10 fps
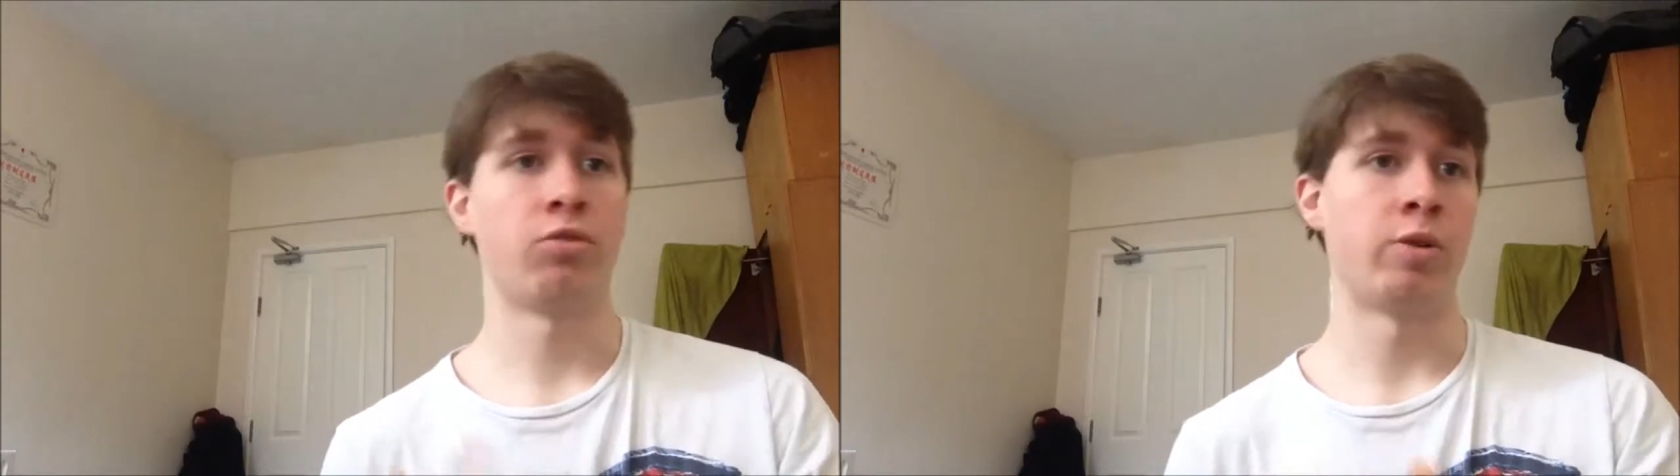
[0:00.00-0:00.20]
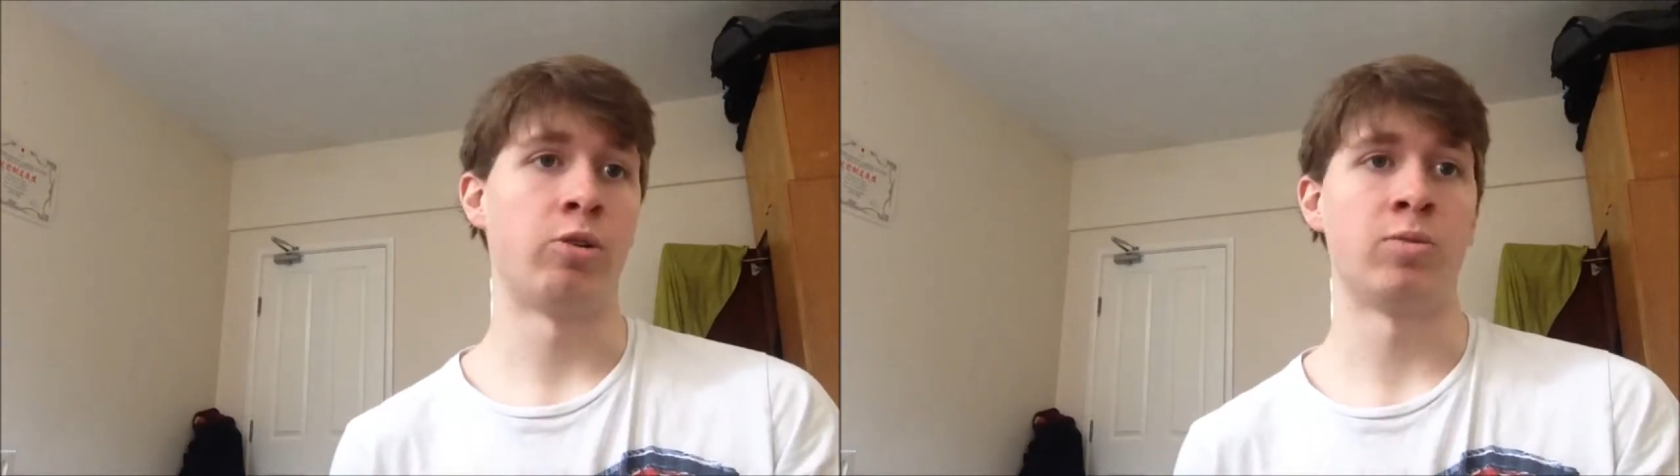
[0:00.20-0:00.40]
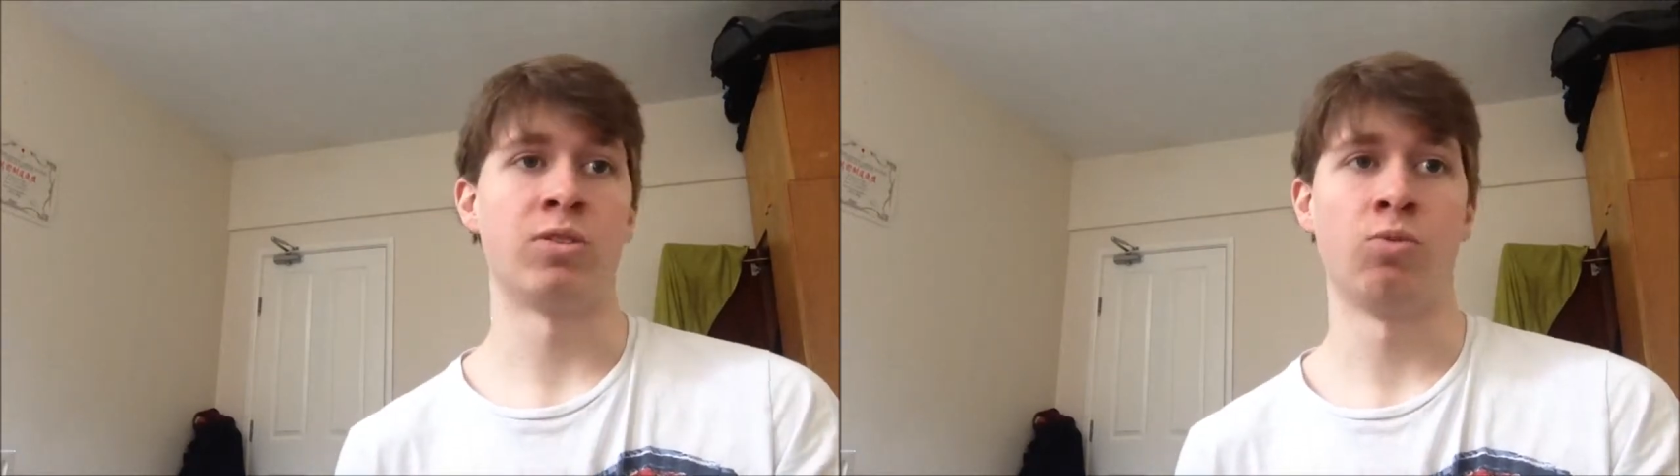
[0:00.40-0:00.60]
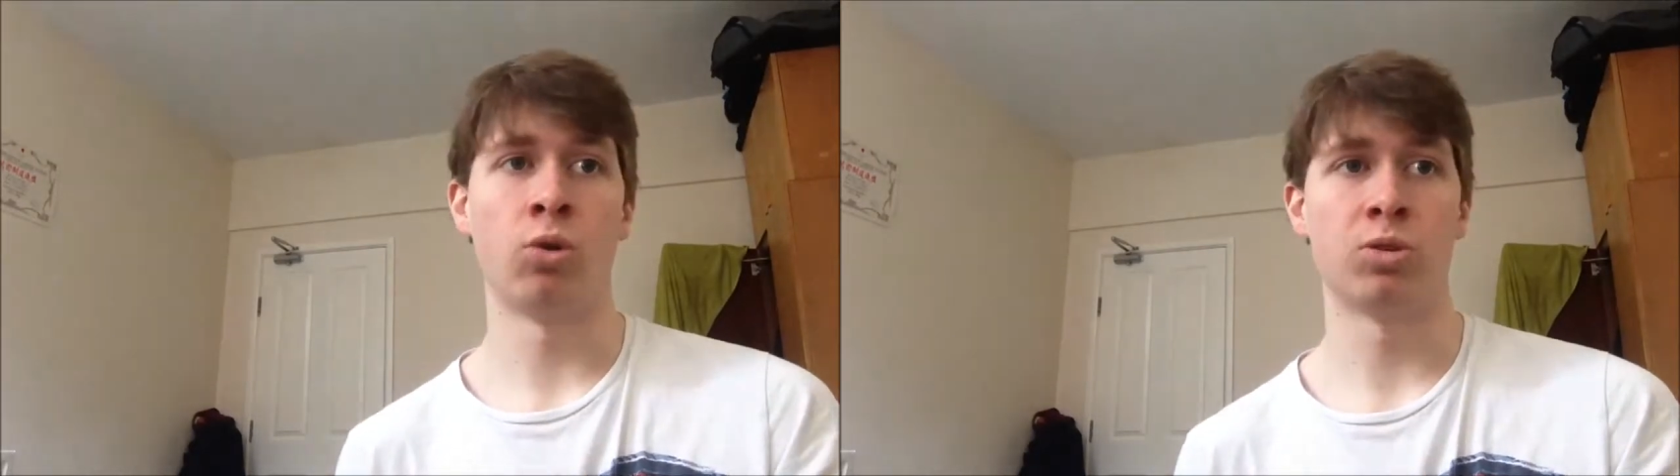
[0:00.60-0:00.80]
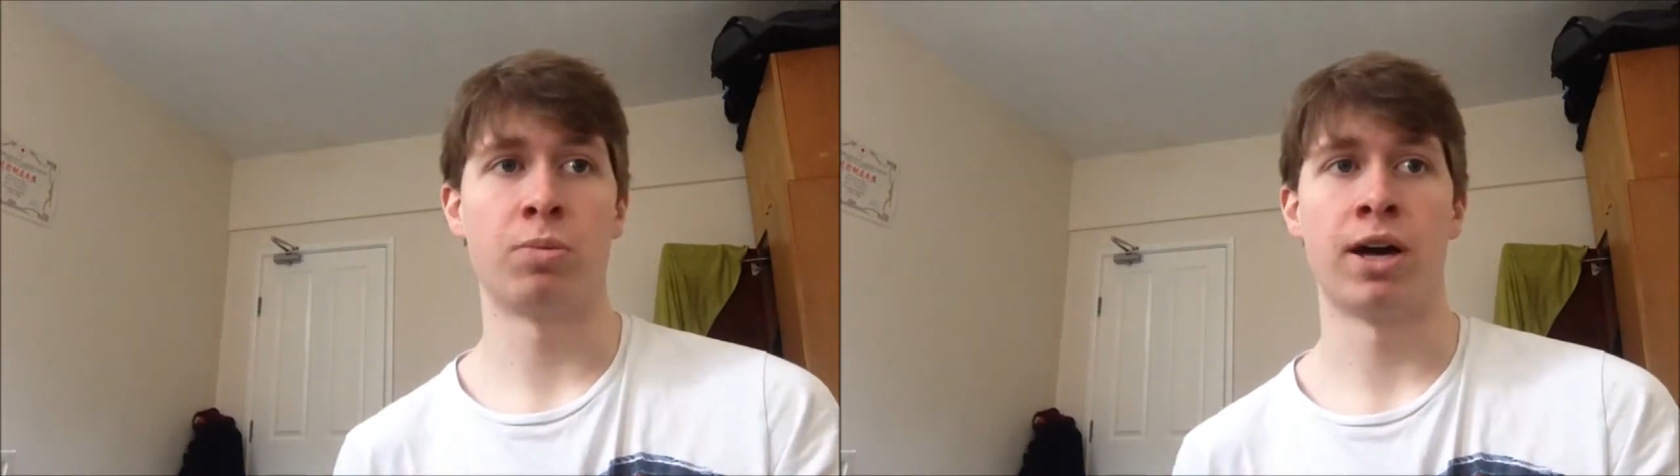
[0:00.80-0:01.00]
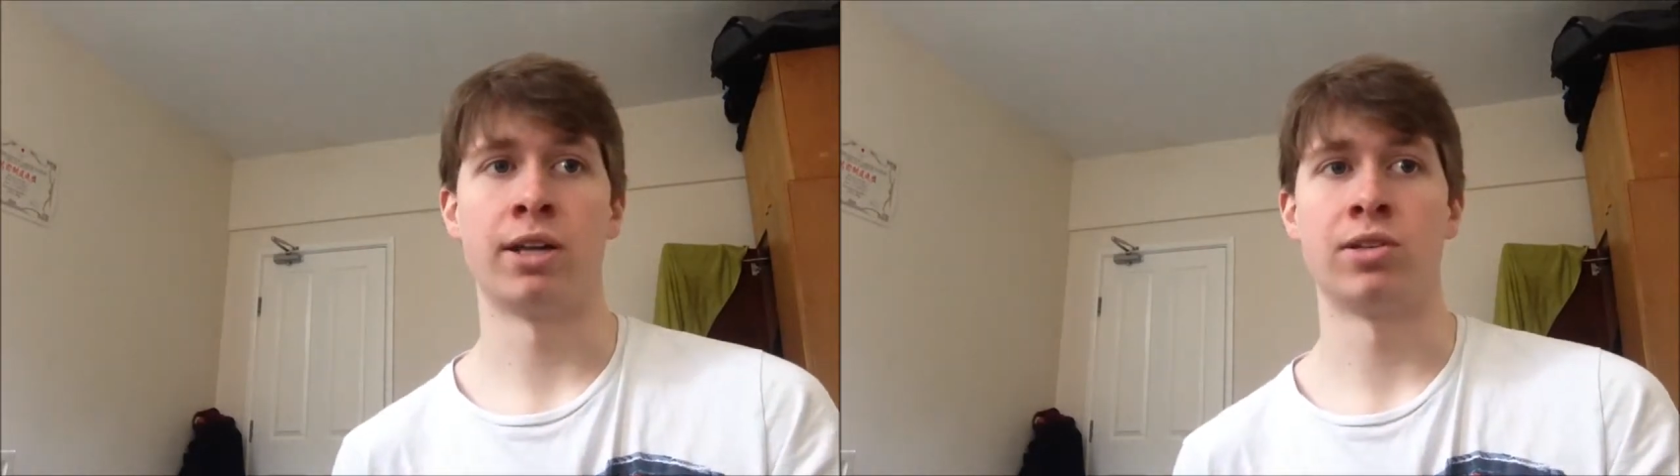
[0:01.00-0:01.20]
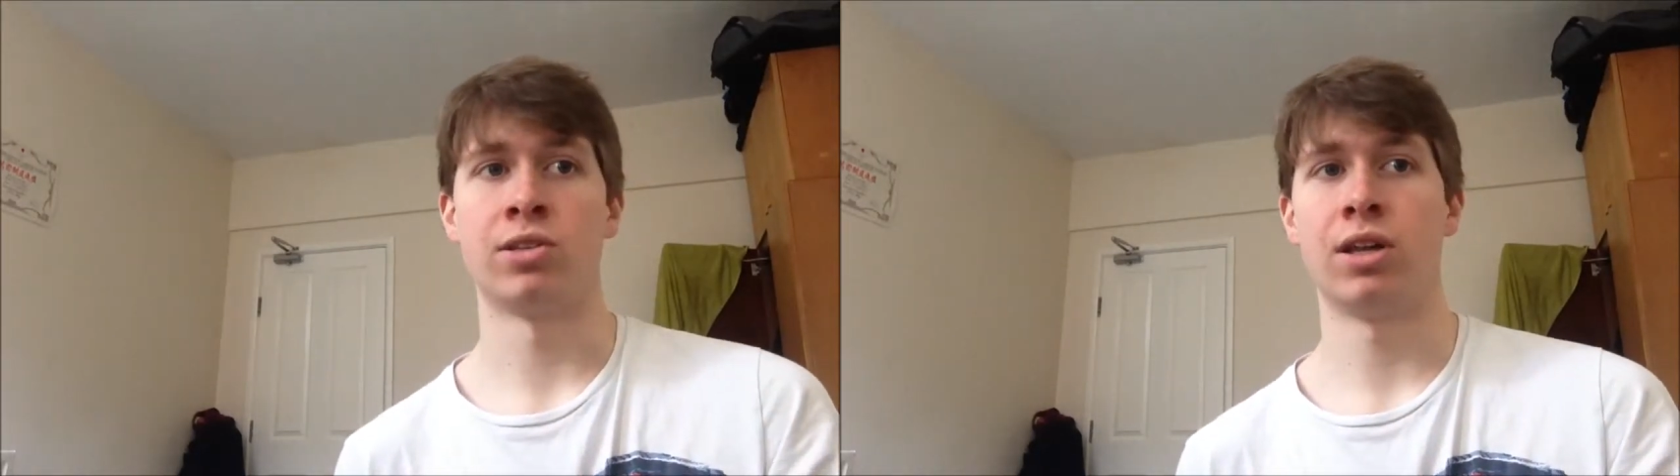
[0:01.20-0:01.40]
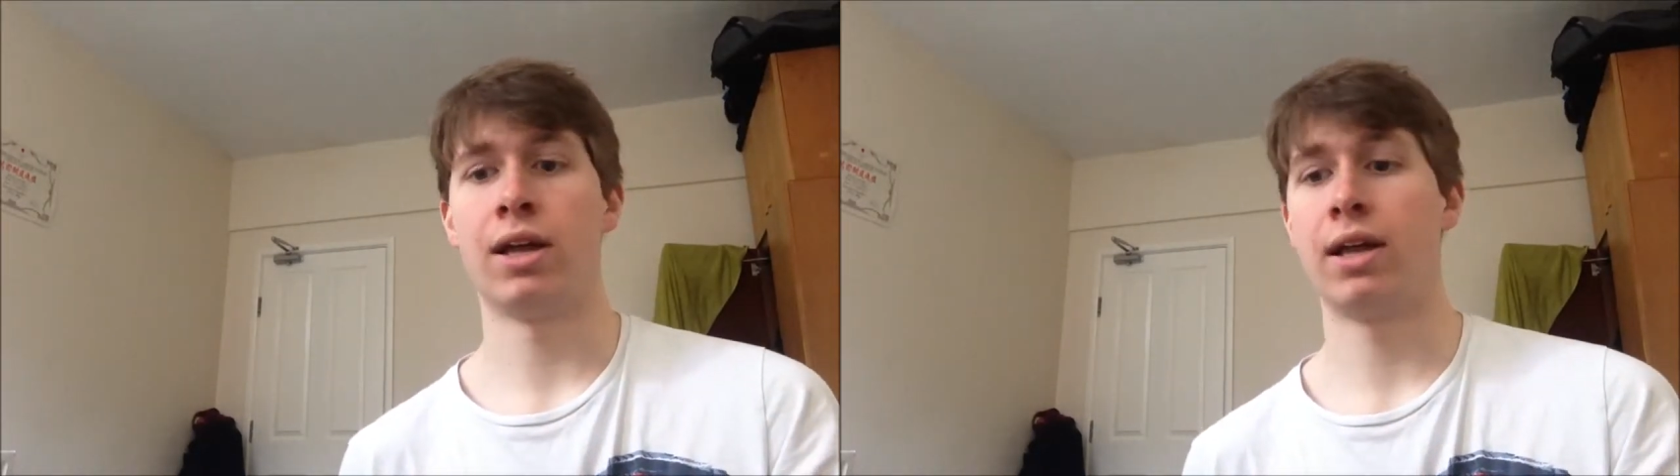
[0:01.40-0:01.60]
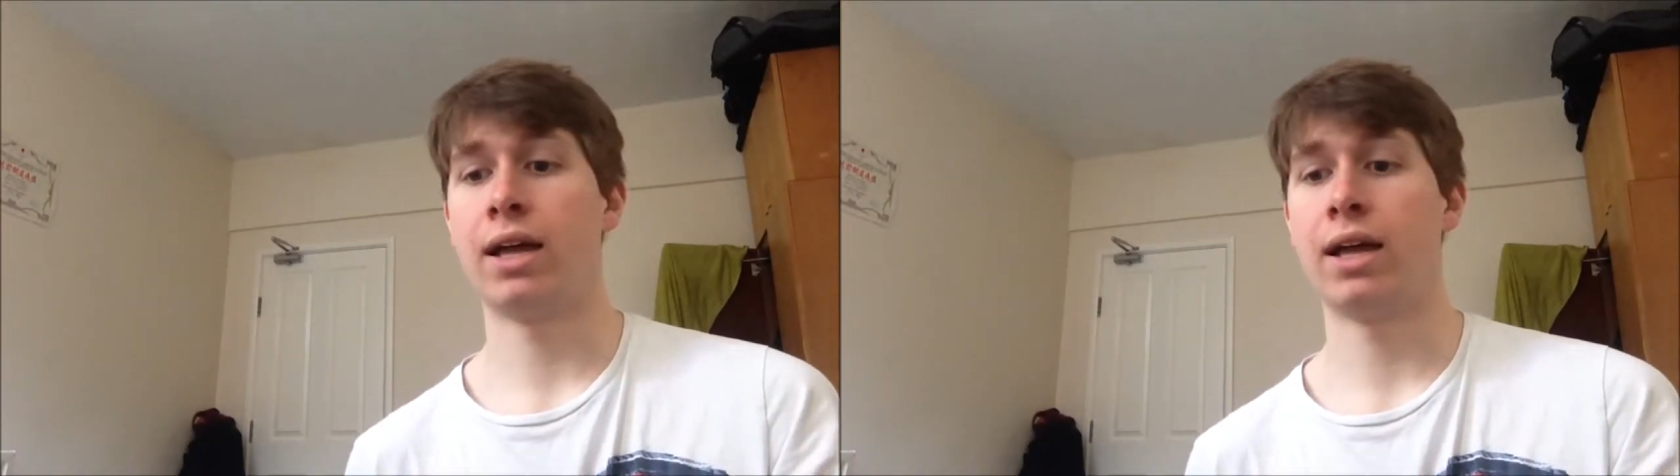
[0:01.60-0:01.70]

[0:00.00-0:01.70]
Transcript: 3 groups of Warp Spiders.